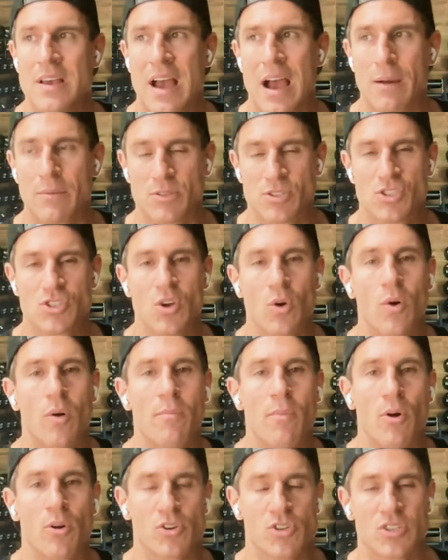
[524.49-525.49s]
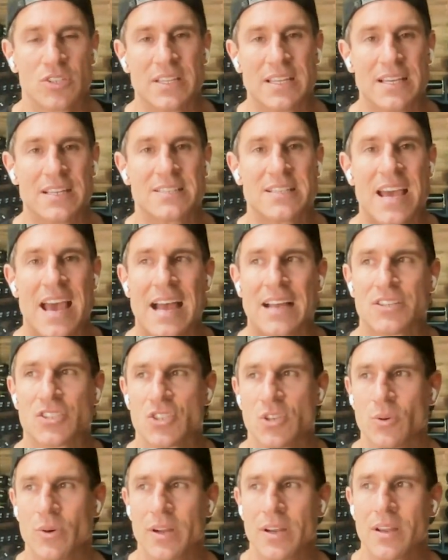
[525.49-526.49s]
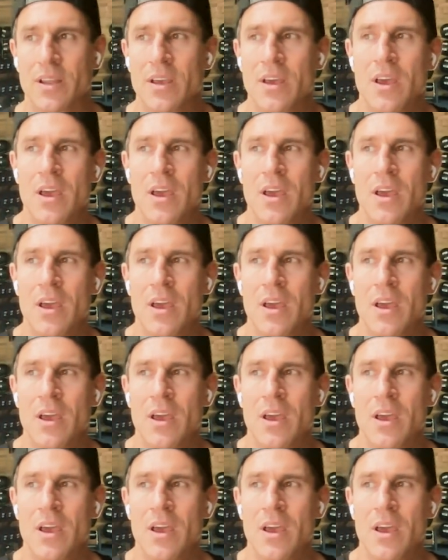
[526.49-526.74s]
emotionally attached to it.